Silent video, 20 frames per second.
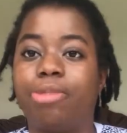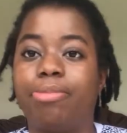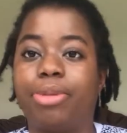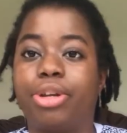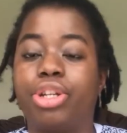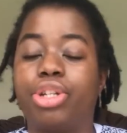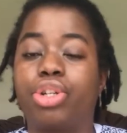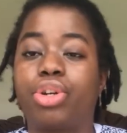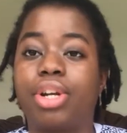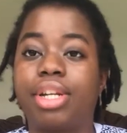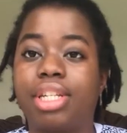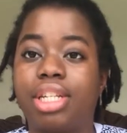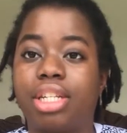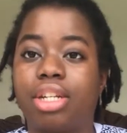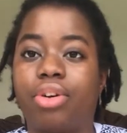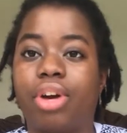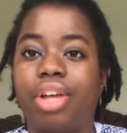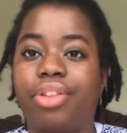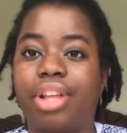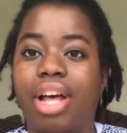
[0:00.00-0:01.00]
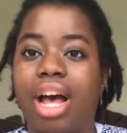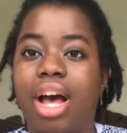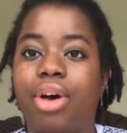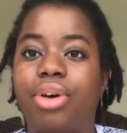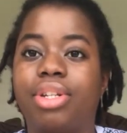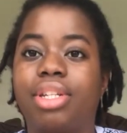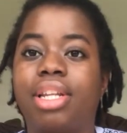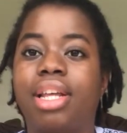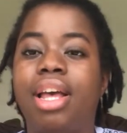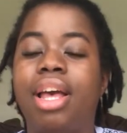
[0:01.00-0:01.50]
out because Chris is around the
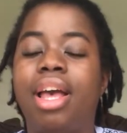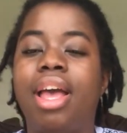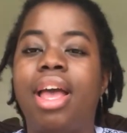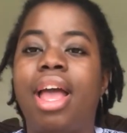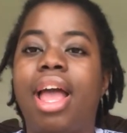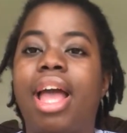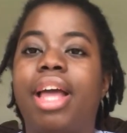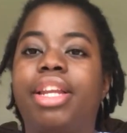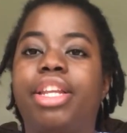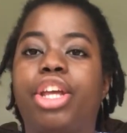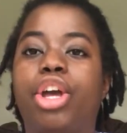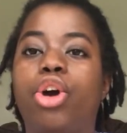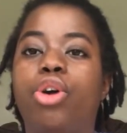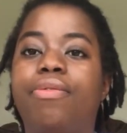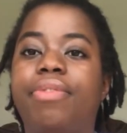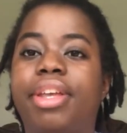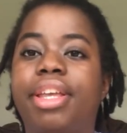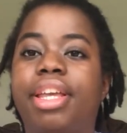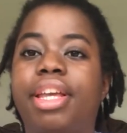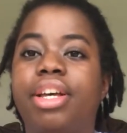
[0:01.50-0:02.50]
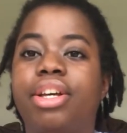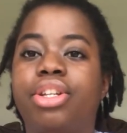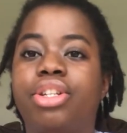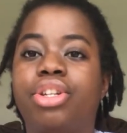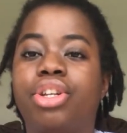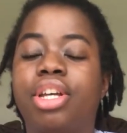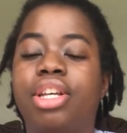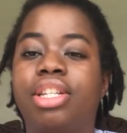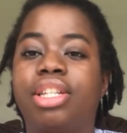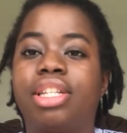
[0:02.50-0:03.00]
house, and he
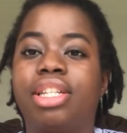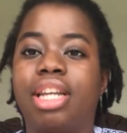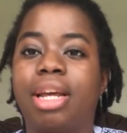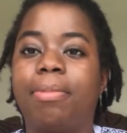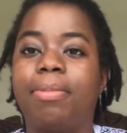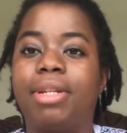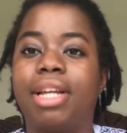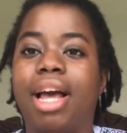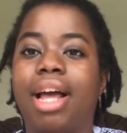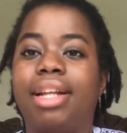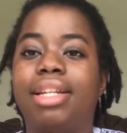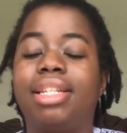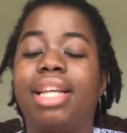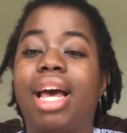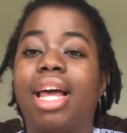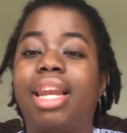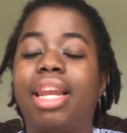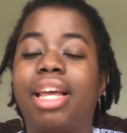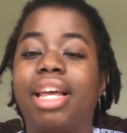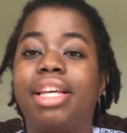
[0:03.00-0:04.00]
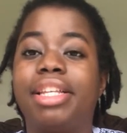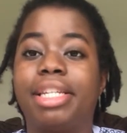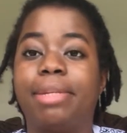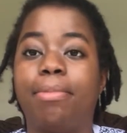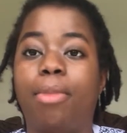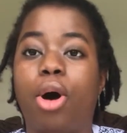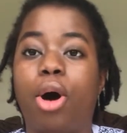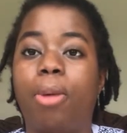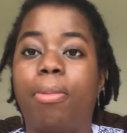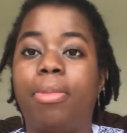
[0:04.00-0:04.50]
overhears his stepdad telling his
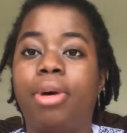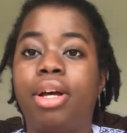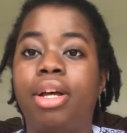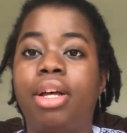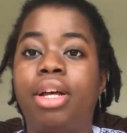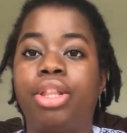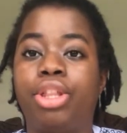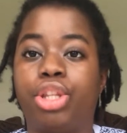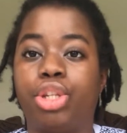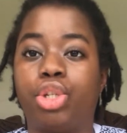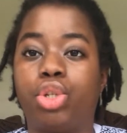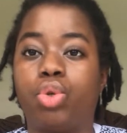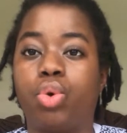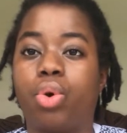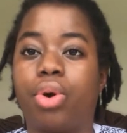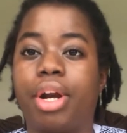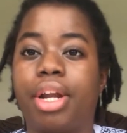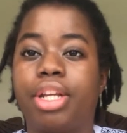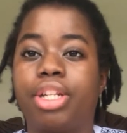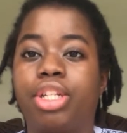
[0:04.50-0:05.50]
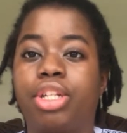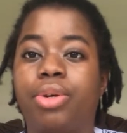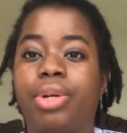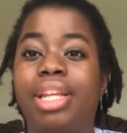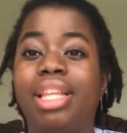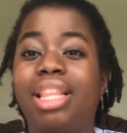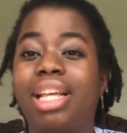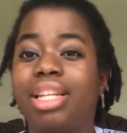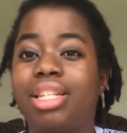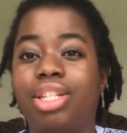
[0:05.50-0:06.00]
mom the story. So
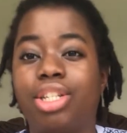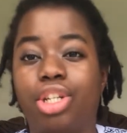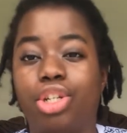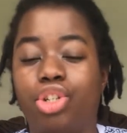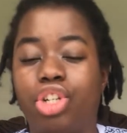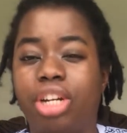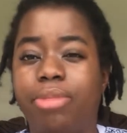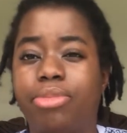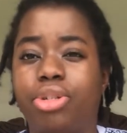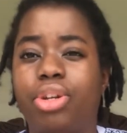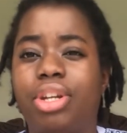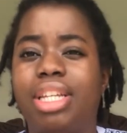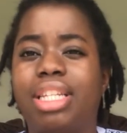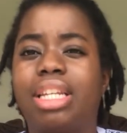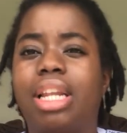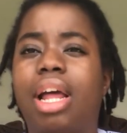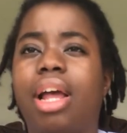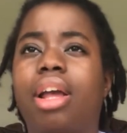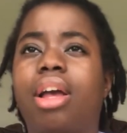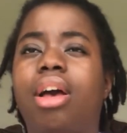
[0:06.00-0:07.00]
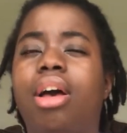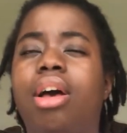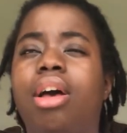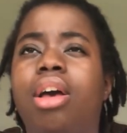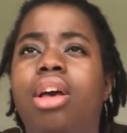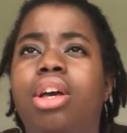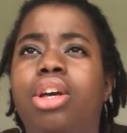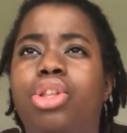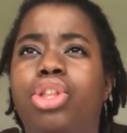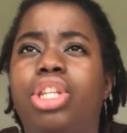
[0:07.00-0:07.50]
he thinks it's a dream. So he's like,
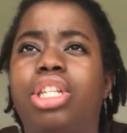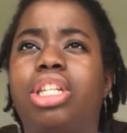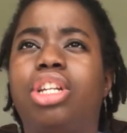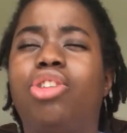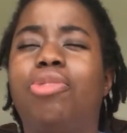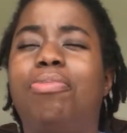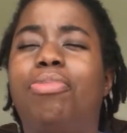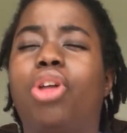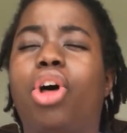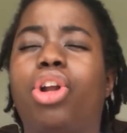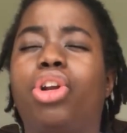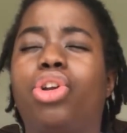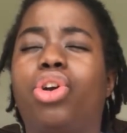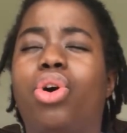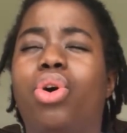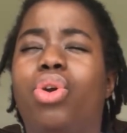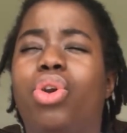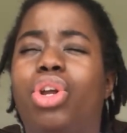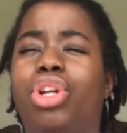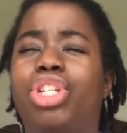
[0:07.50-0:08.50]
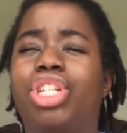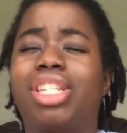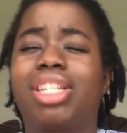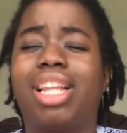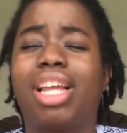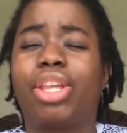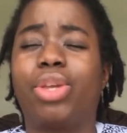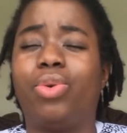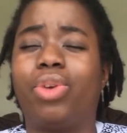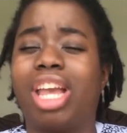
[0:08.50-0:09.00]
this little blonde girl who looked
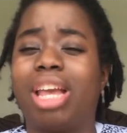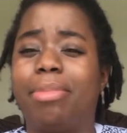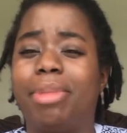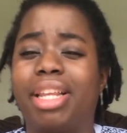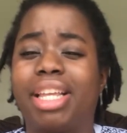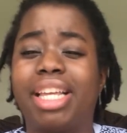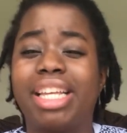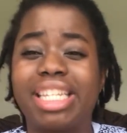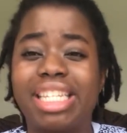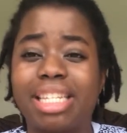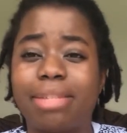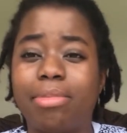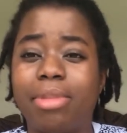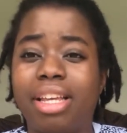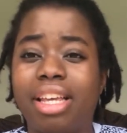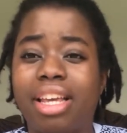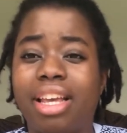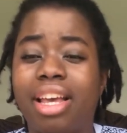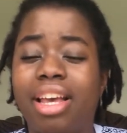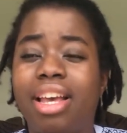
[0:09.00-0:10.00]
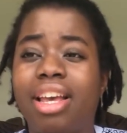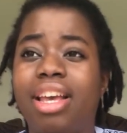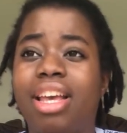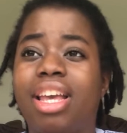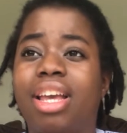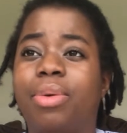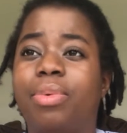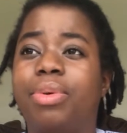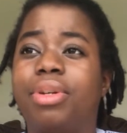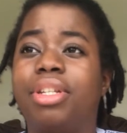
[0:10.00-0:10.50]
just like you came and kissed me.
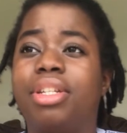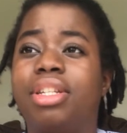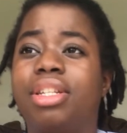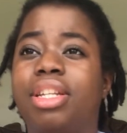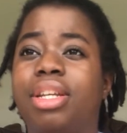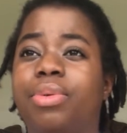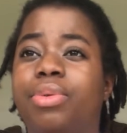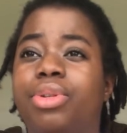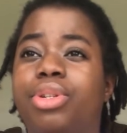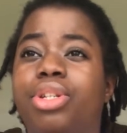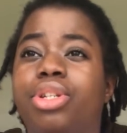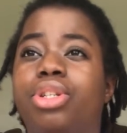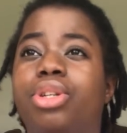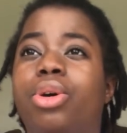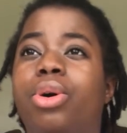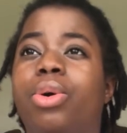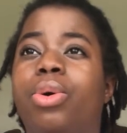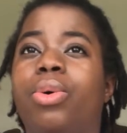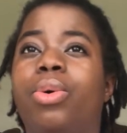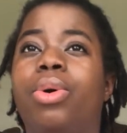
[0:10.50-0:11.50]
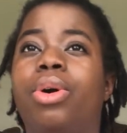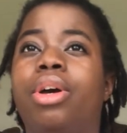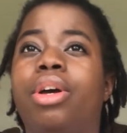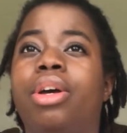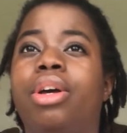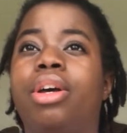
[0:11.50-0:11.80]
It was so